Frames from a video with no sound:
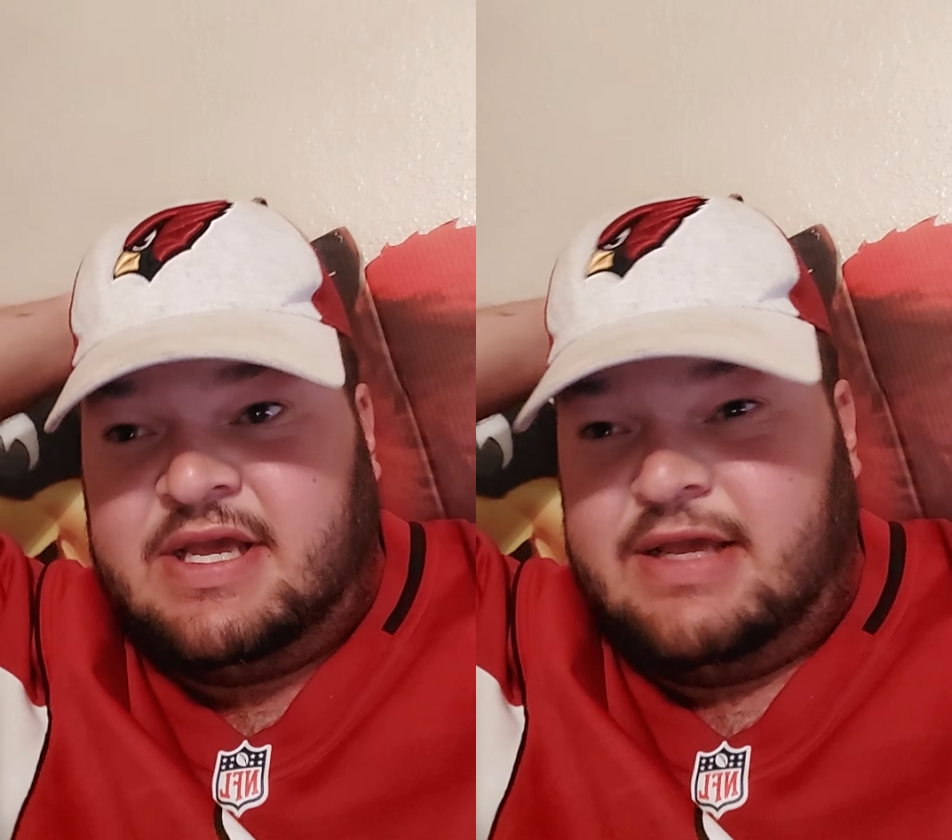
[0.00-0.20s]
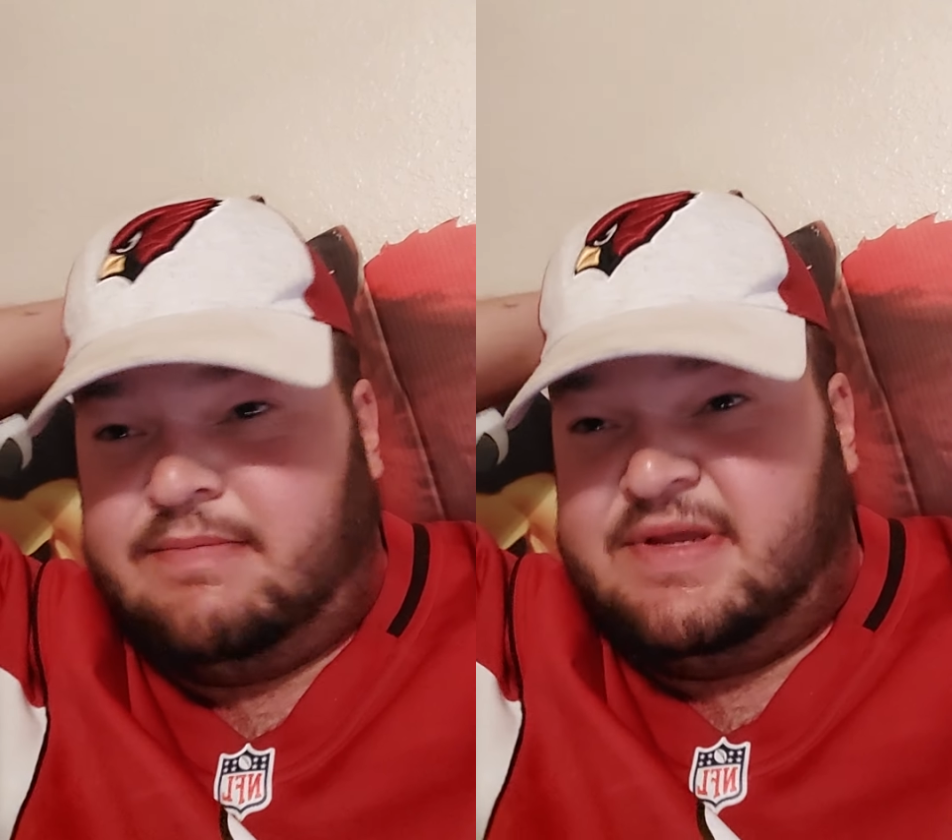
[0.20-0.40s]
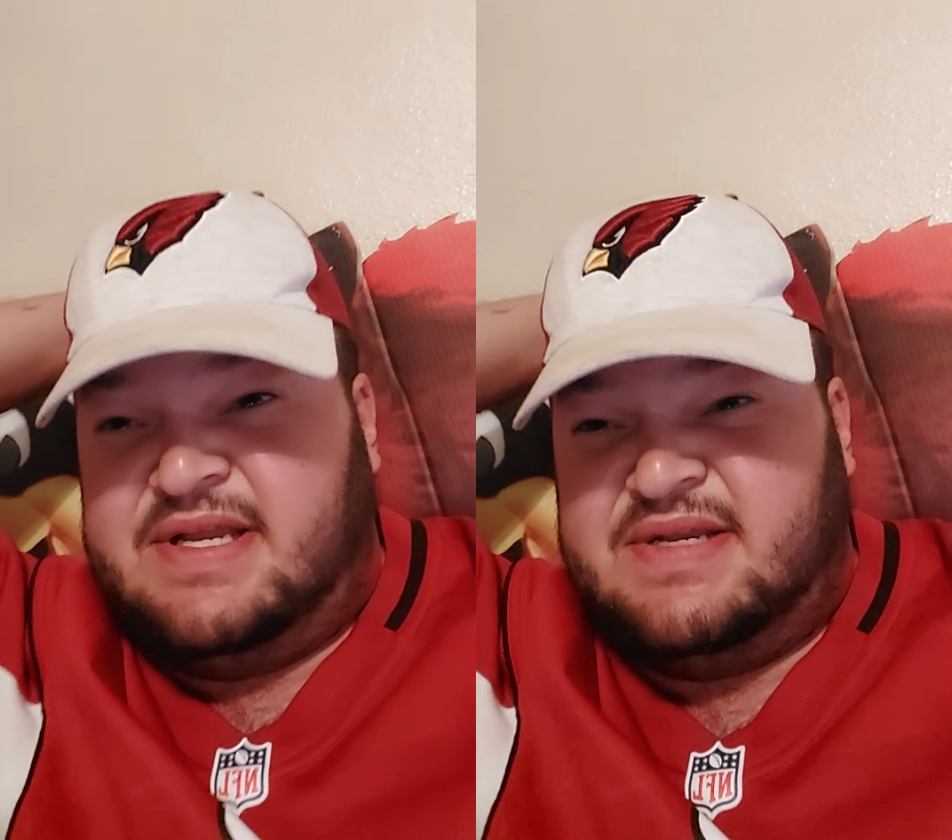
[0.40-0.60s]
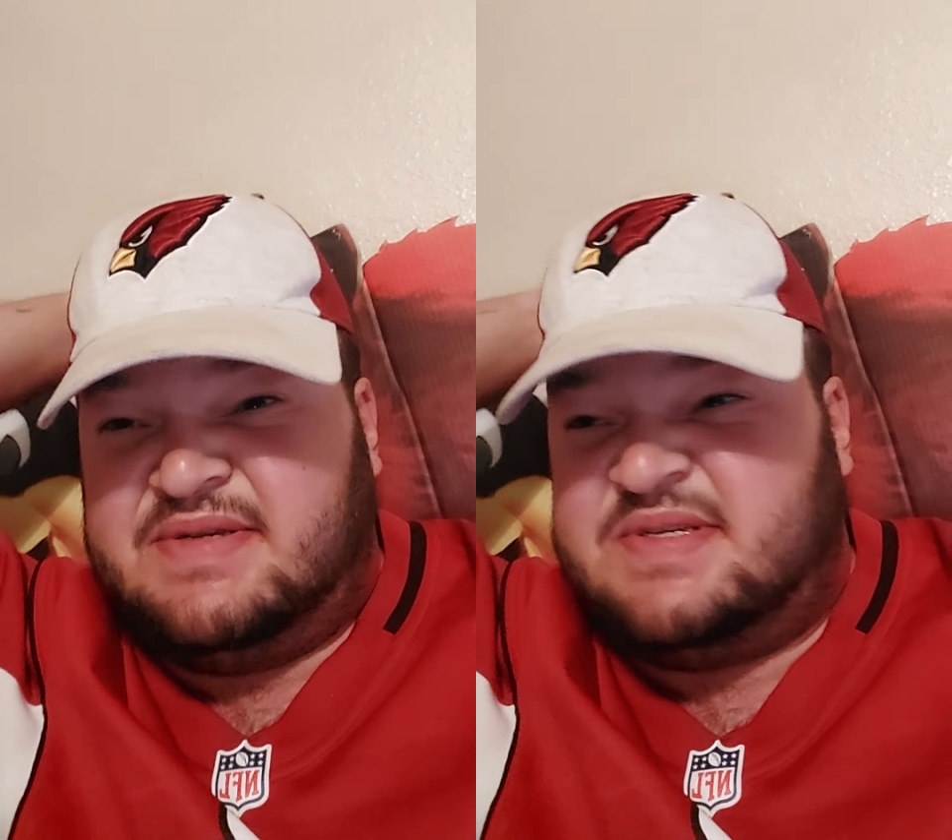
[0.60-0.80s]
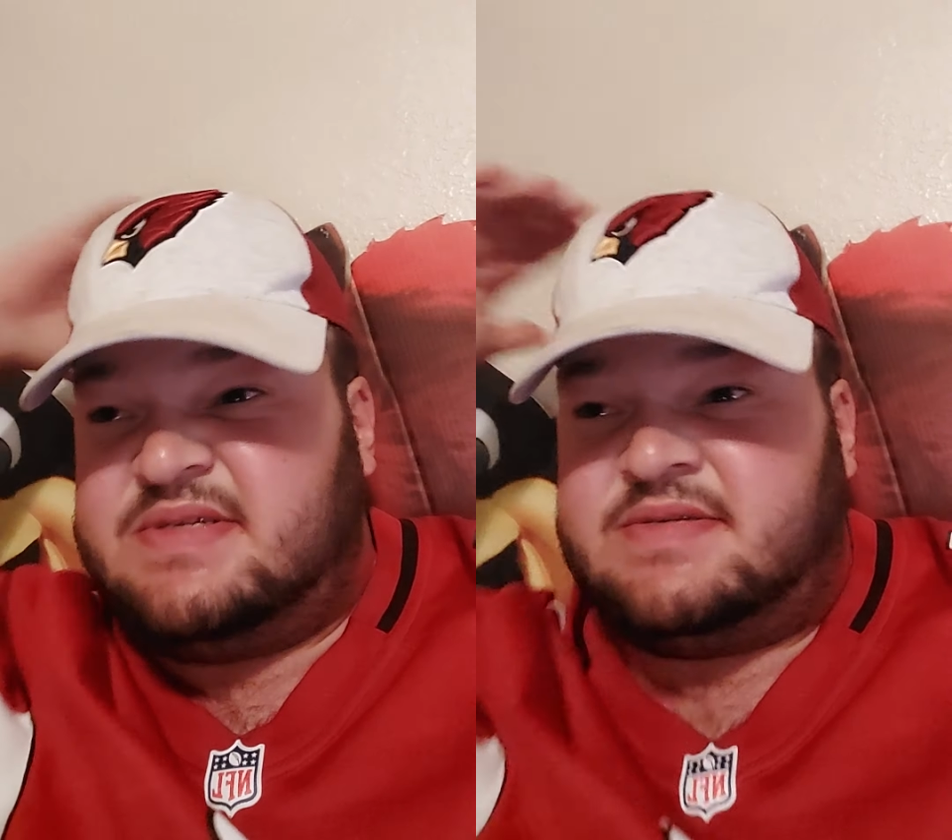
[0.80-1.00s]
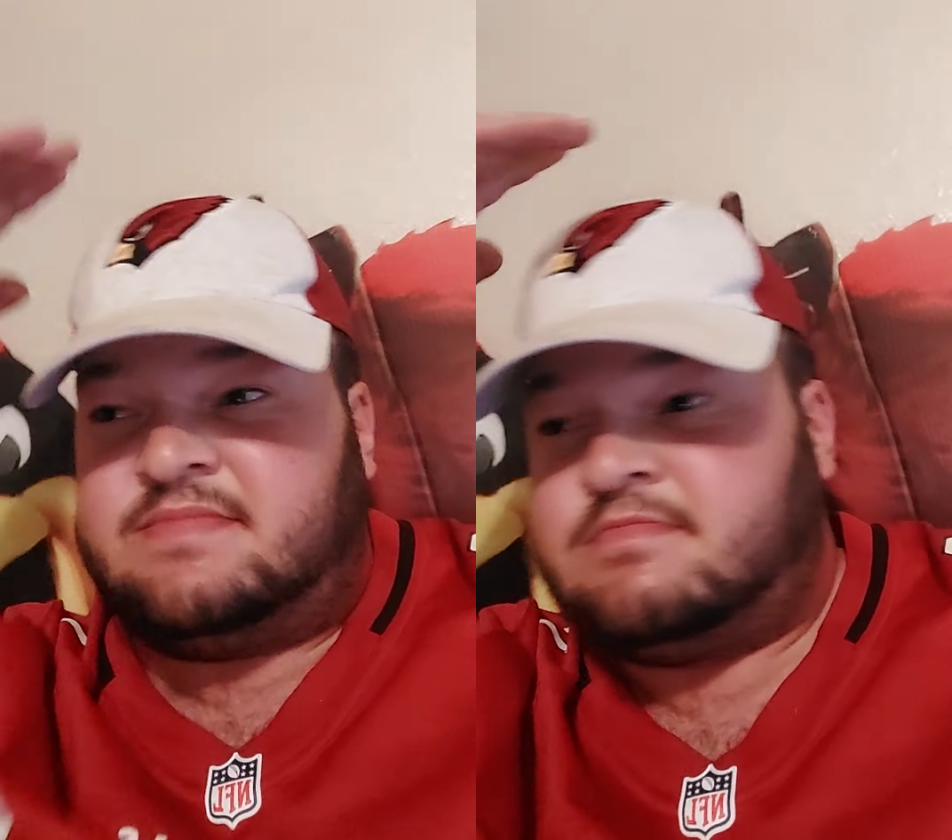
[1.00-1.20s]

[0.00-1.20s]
it means